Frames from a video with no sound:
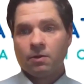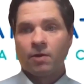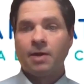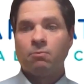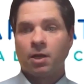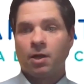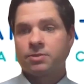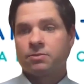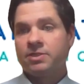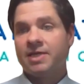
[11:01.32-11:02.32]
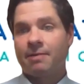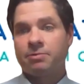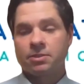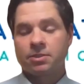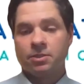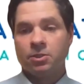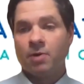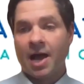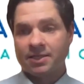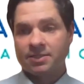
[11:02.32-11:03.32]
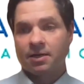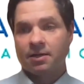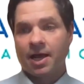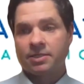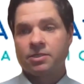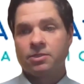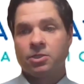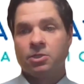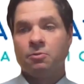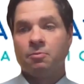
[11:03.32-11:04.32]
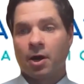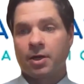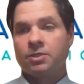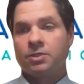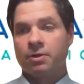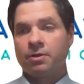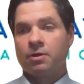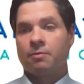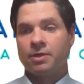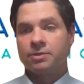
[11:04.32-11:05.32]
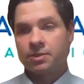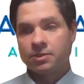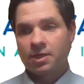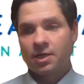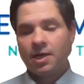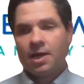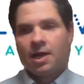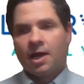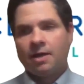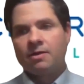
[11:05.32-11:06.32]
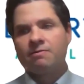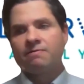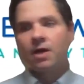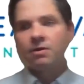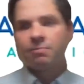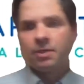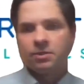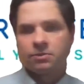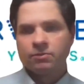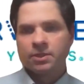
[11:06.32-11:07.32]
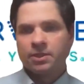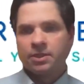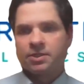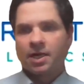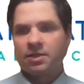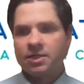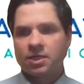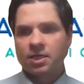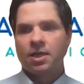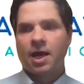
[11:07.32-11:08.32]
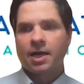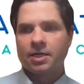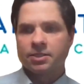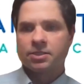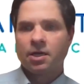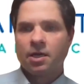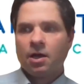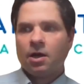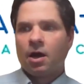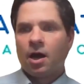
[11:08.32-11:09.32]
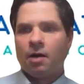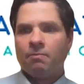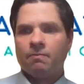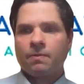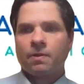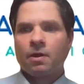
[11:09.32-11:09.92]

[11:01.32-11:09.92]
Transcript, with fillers: right? While also adapting to new asset classes and new markets within our business. And then the final piece really is that these clients, um,